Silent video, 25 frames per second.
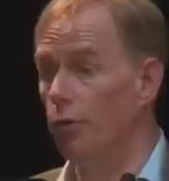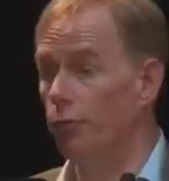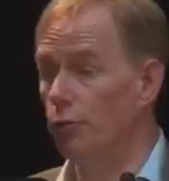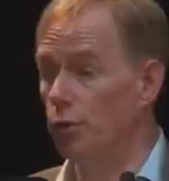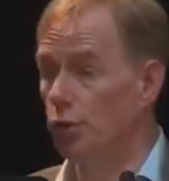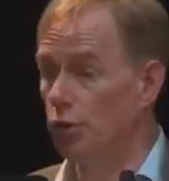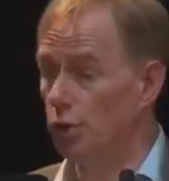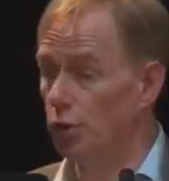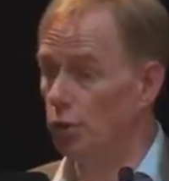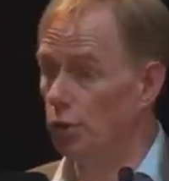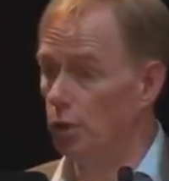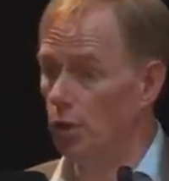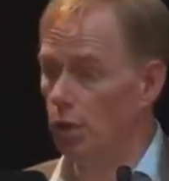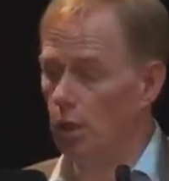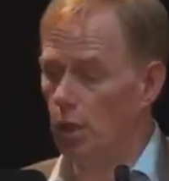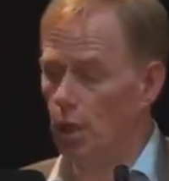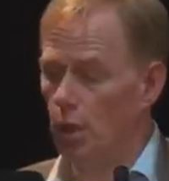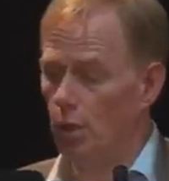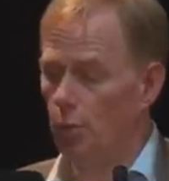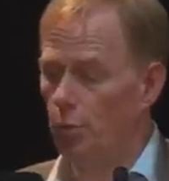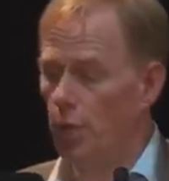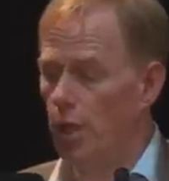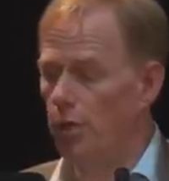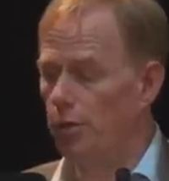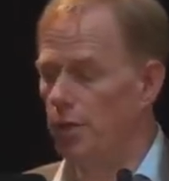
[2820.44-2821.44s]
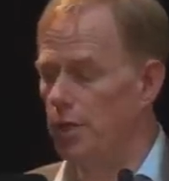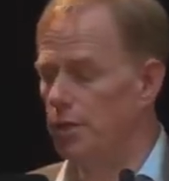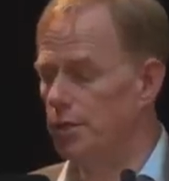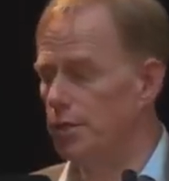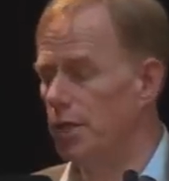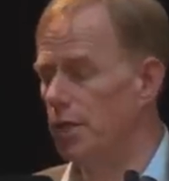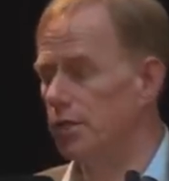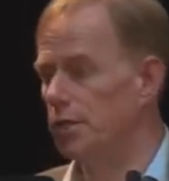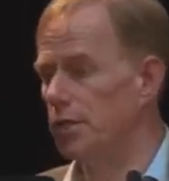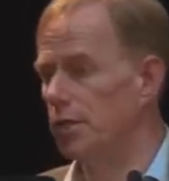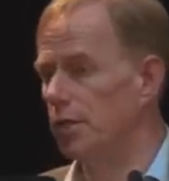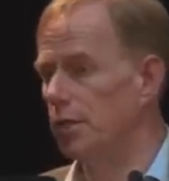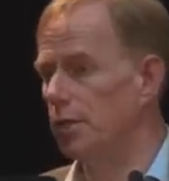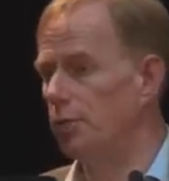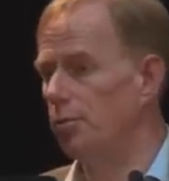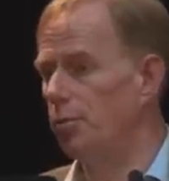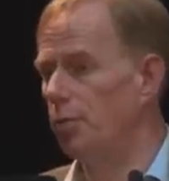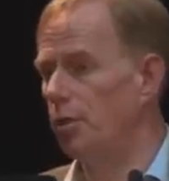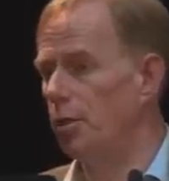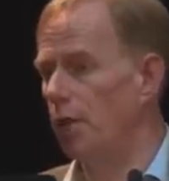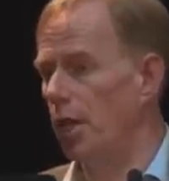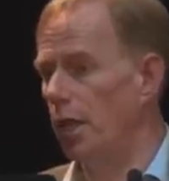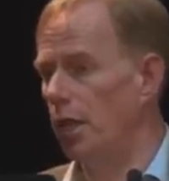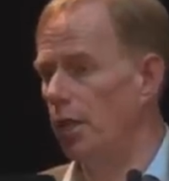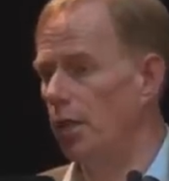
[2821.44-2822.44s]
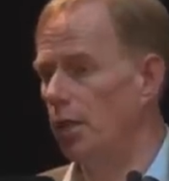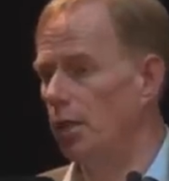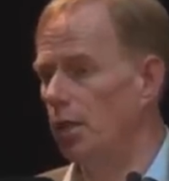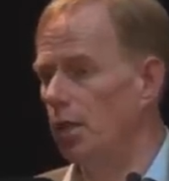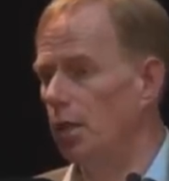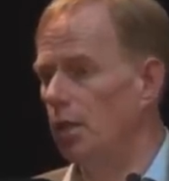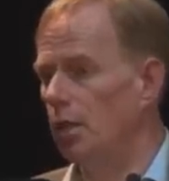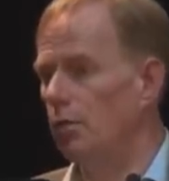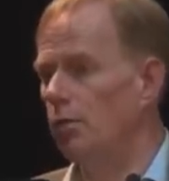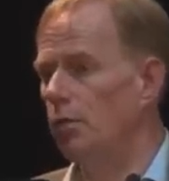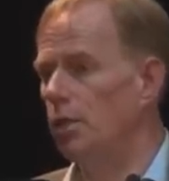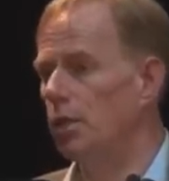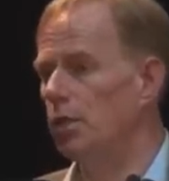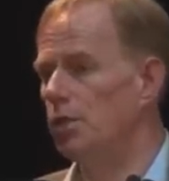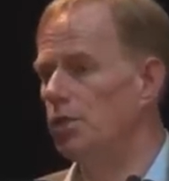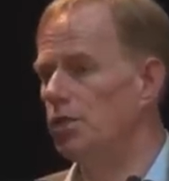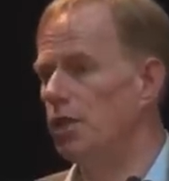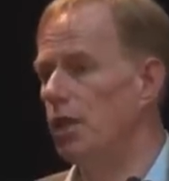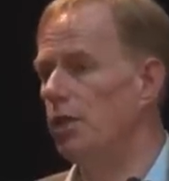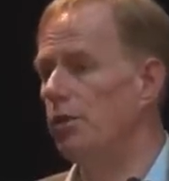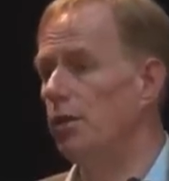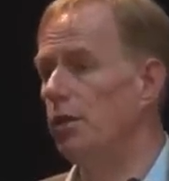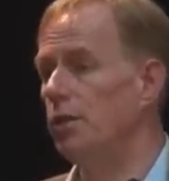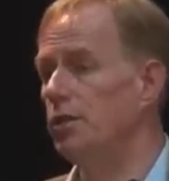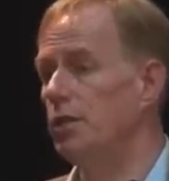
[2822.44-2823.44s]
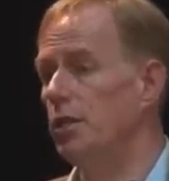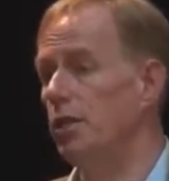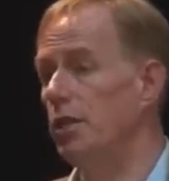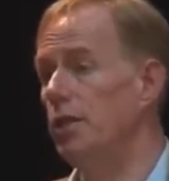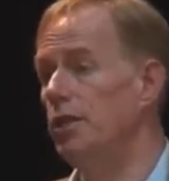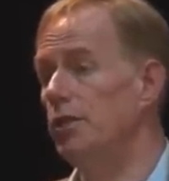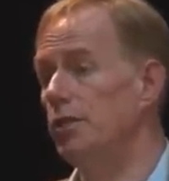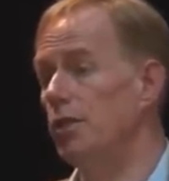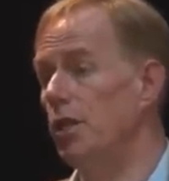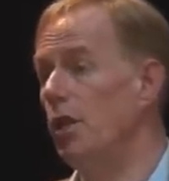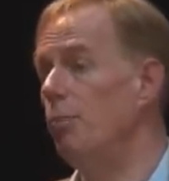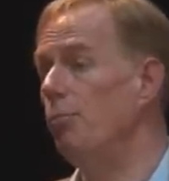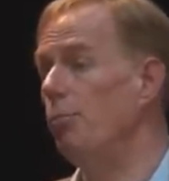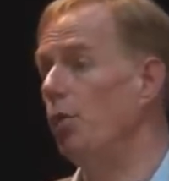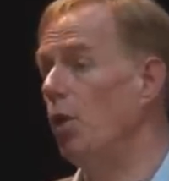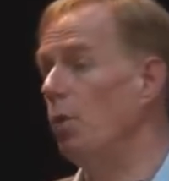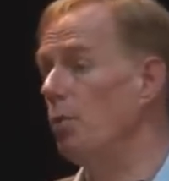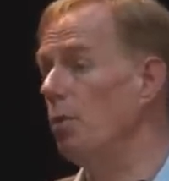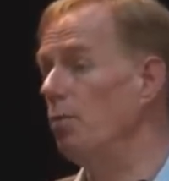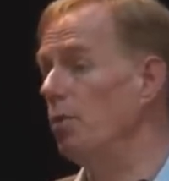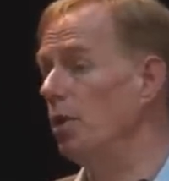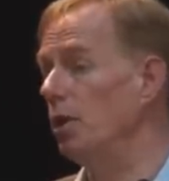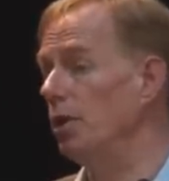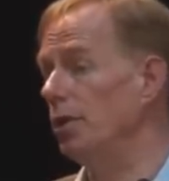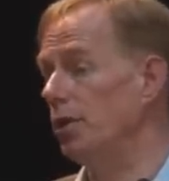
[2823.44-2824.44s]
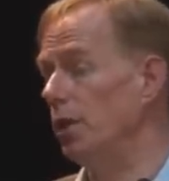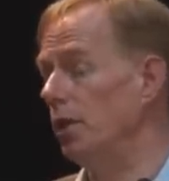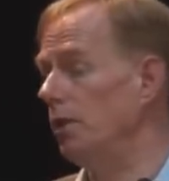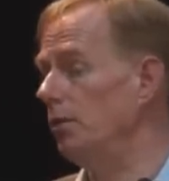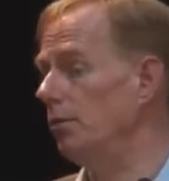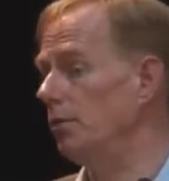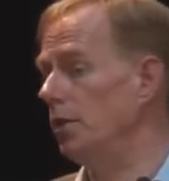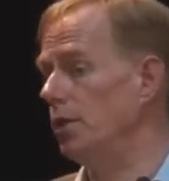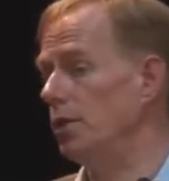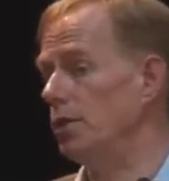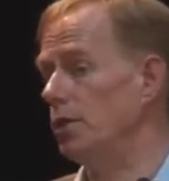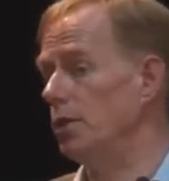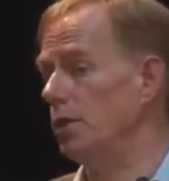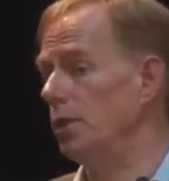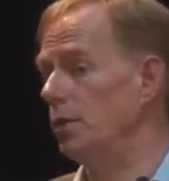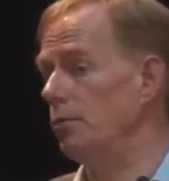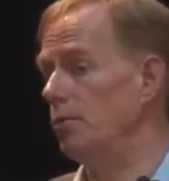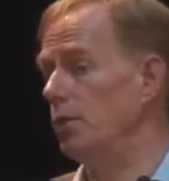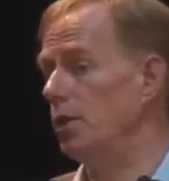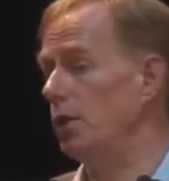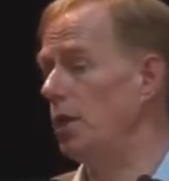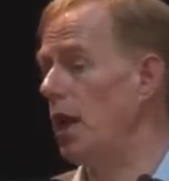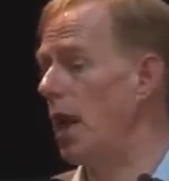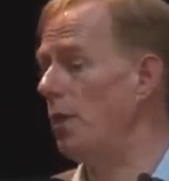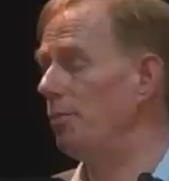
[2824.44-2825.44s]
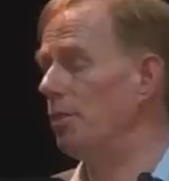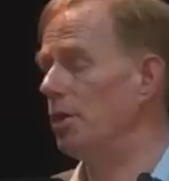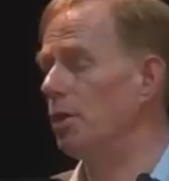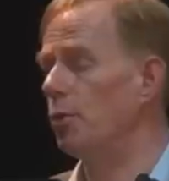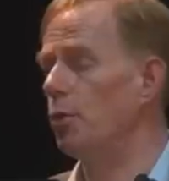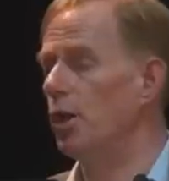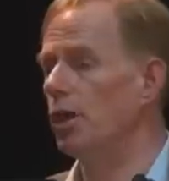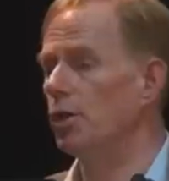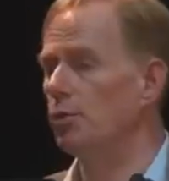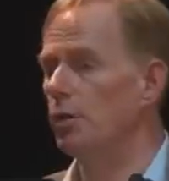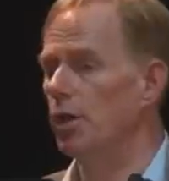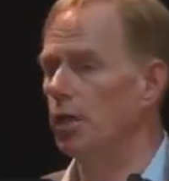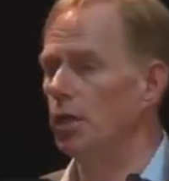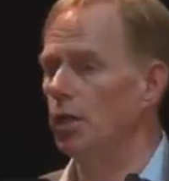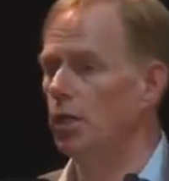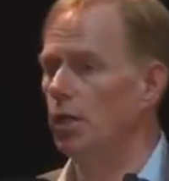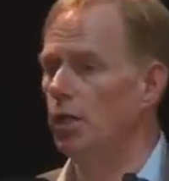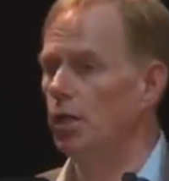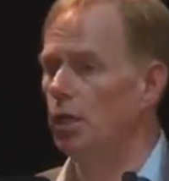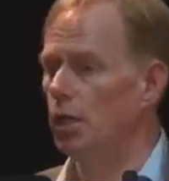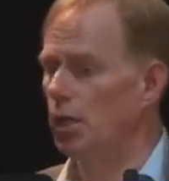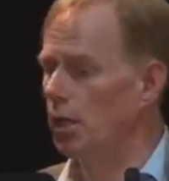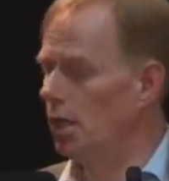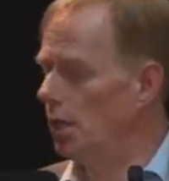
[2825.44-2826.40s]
know for sure when these things are going to play, we can say there is at least some probability that it's going to be happening quite quickly.